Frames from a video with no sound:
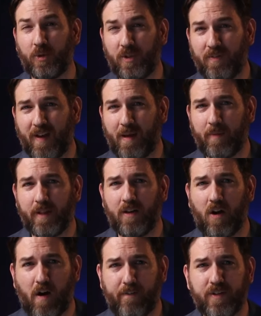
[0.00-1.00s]
multifamily,
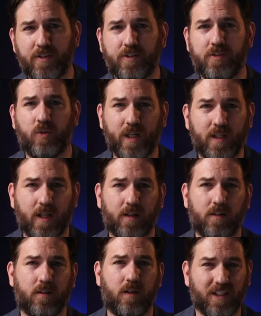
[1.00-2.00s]
office,
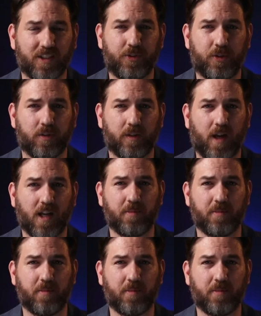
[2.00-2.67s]
retail, industrial, and